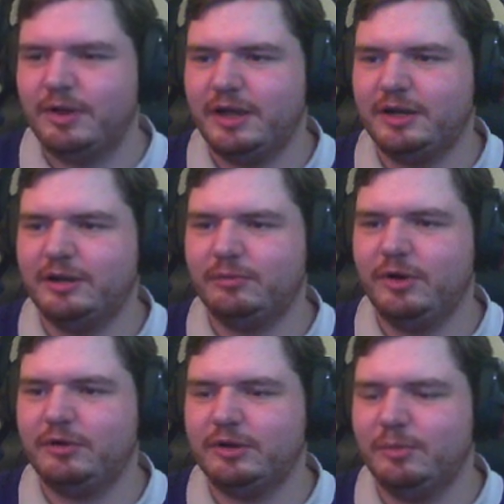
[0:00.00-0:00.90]

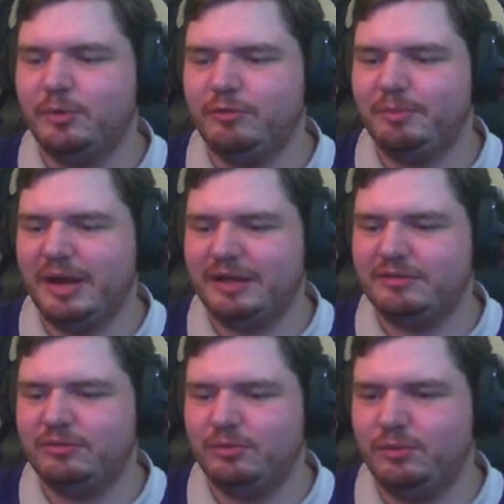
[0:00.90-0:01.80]
Why can't I move back
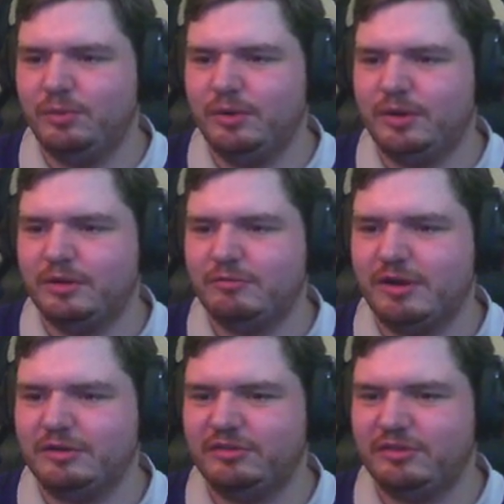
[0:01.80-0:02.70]
to the
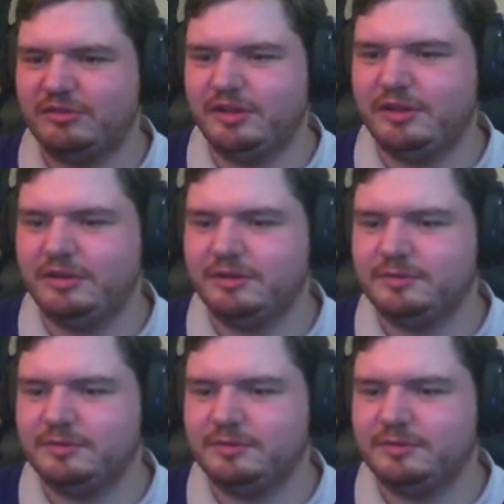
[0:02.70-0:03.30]
round of 16?